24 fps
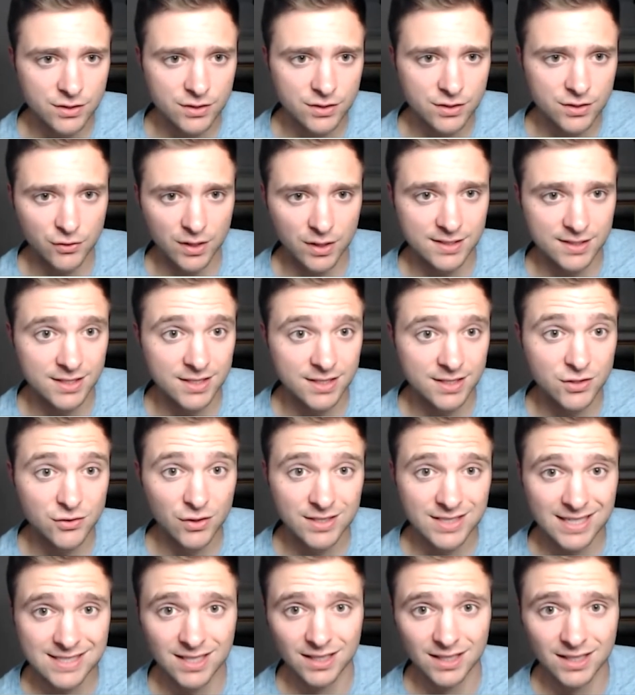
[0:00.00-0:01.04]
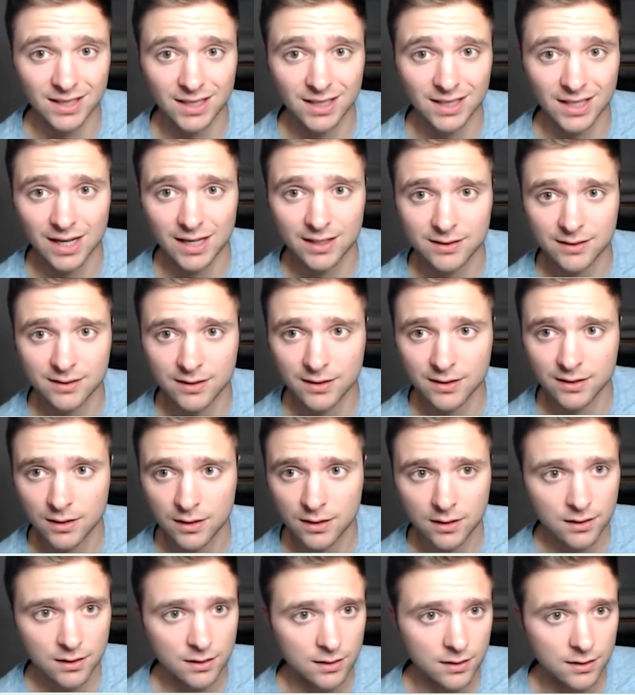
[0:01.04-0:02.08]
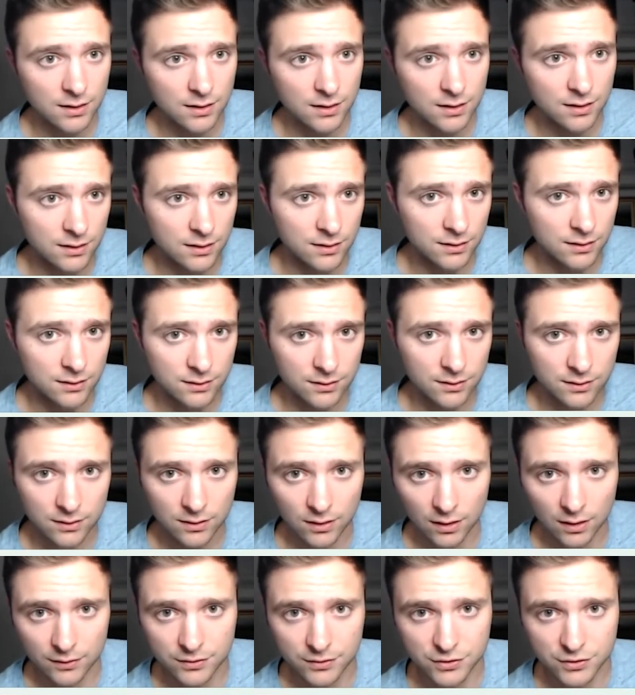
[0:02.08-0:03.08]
this address has a lot of